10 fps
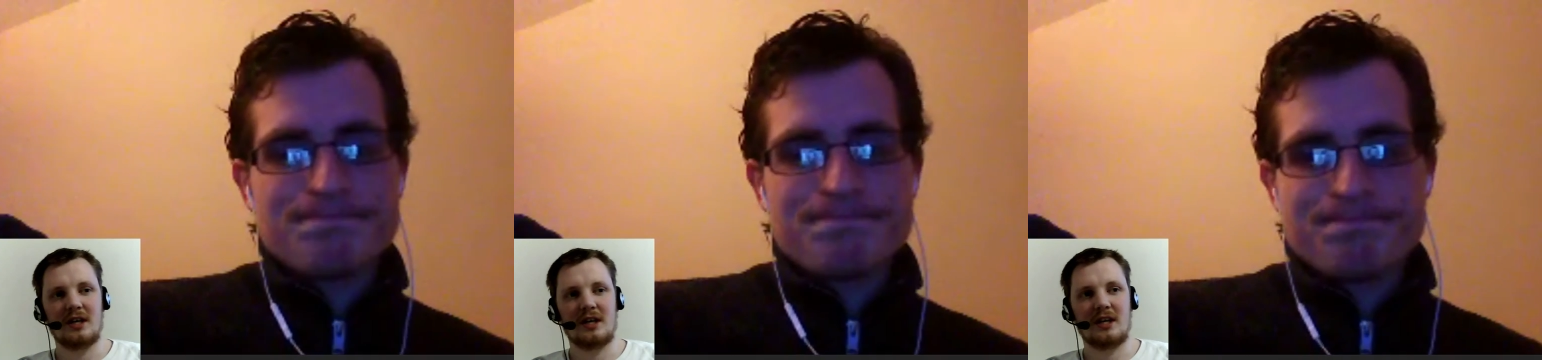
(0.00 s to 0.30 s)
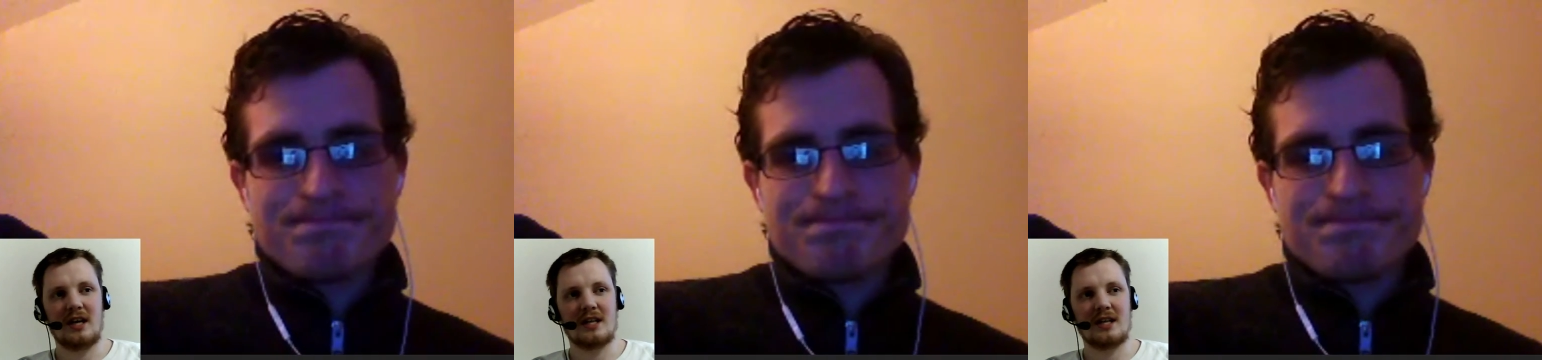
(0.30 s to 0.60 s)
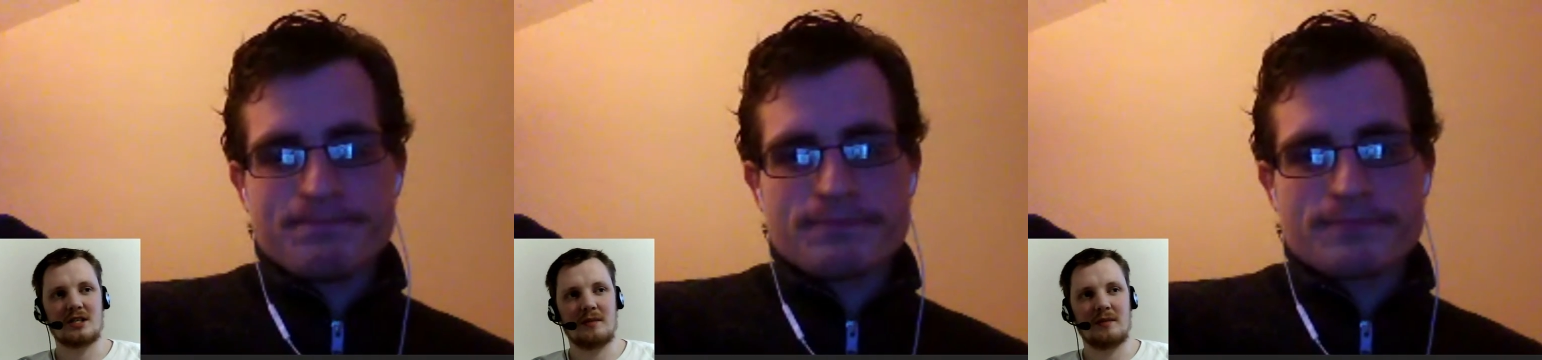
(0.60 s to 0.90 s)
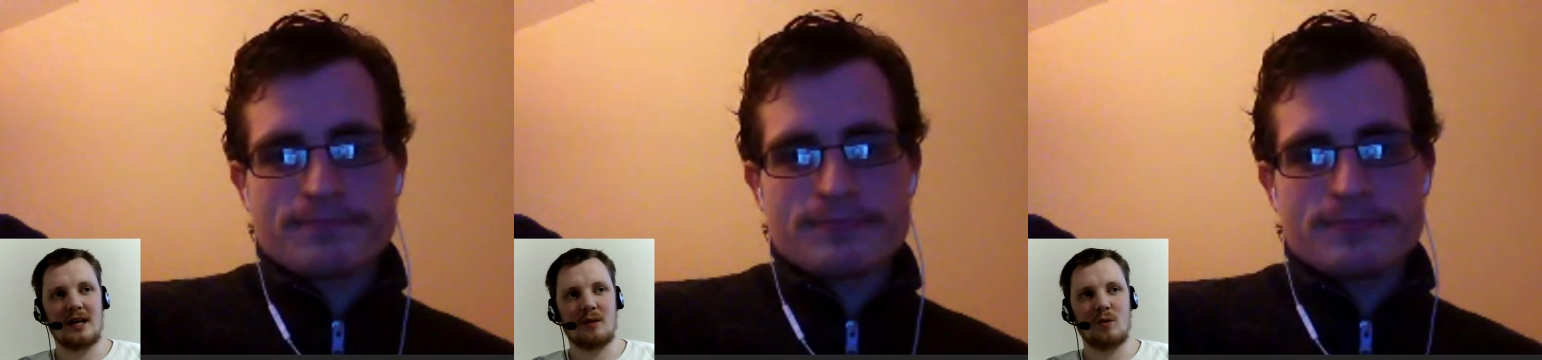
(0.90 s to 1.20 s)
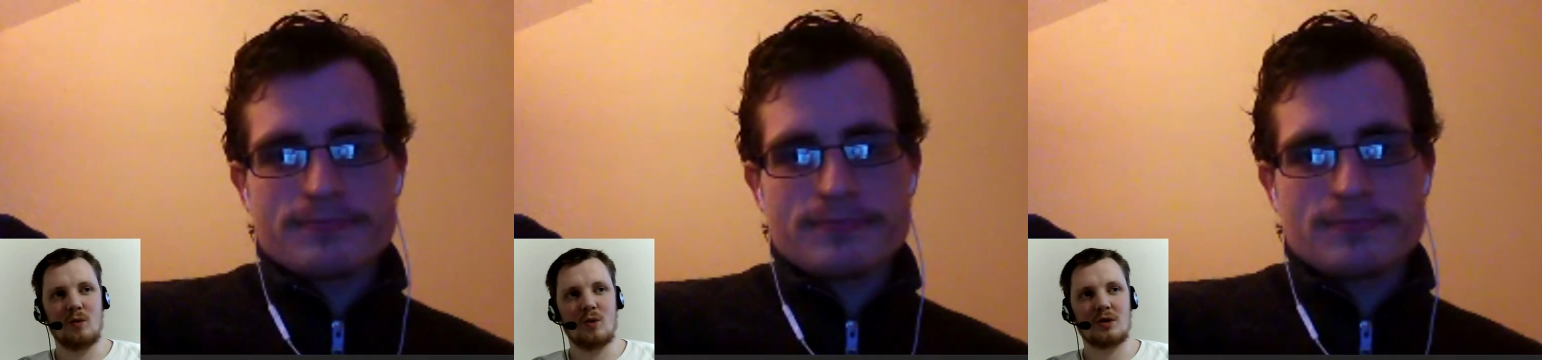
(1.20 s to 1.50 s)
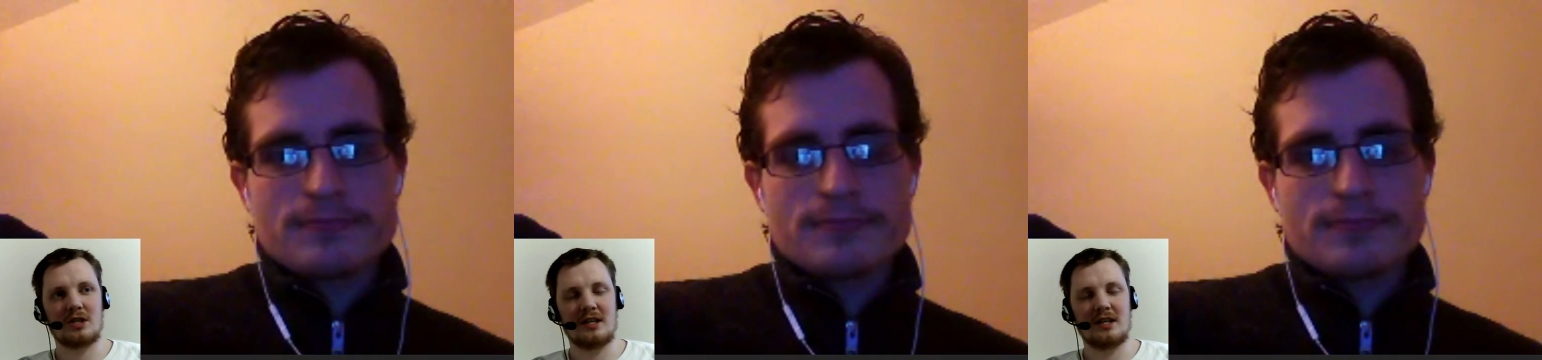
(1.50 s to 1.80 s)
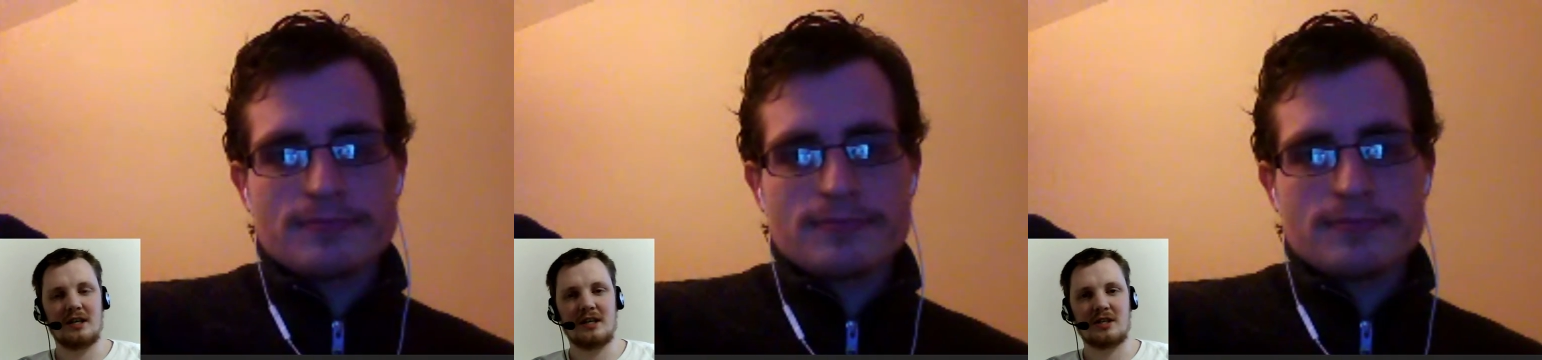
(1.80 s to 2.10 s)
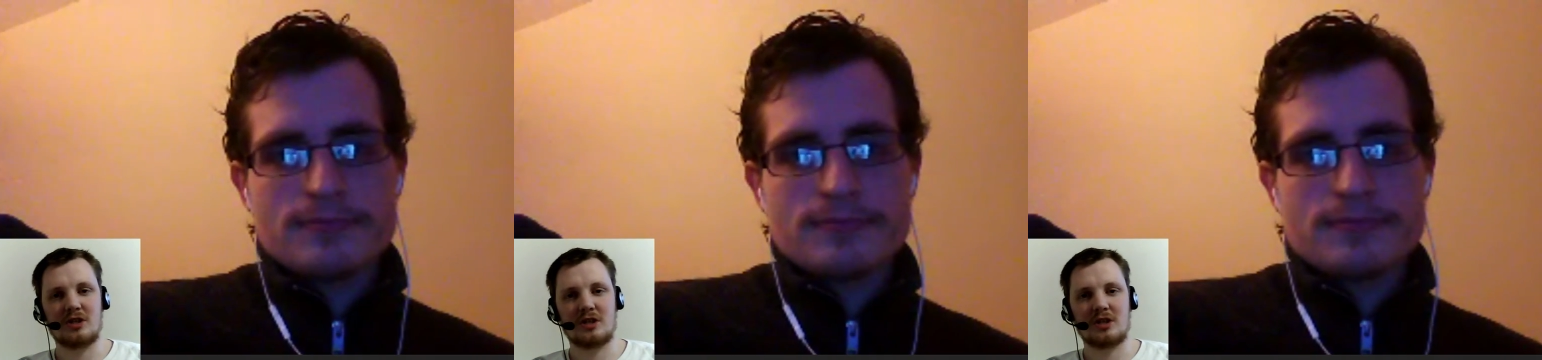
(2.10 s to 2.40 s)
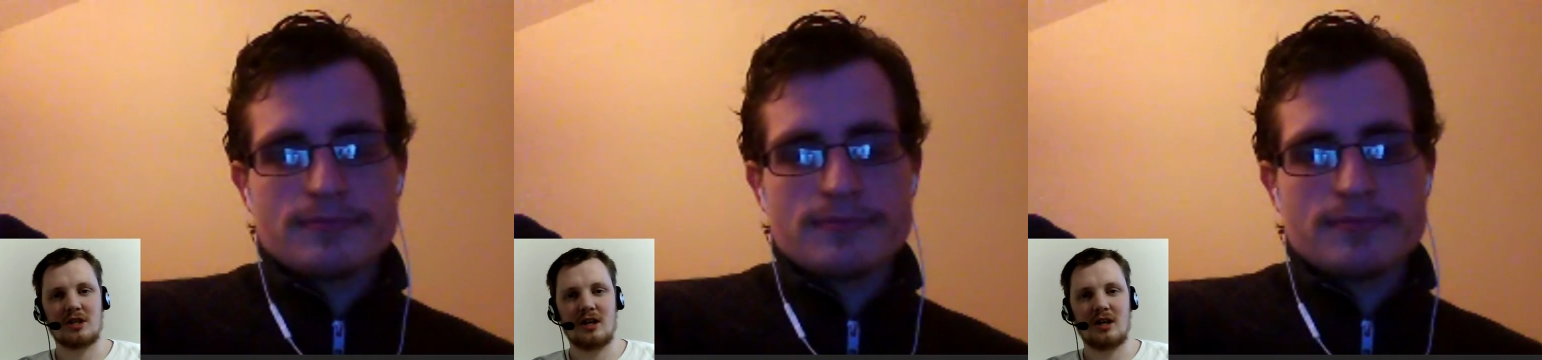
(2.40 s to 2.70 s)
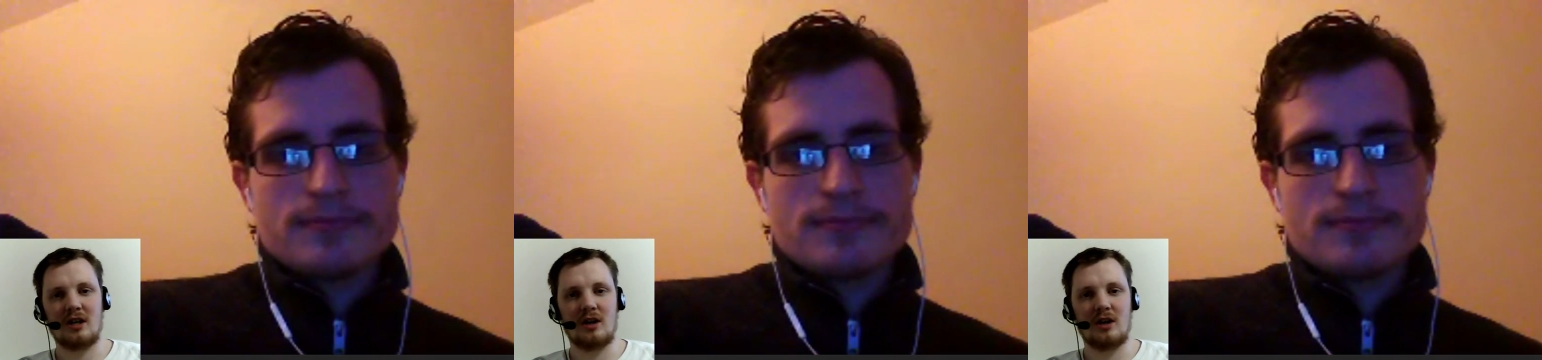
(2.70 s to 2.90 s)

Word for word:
Speaker 1: gets up there, walks in, and is just like, "Look,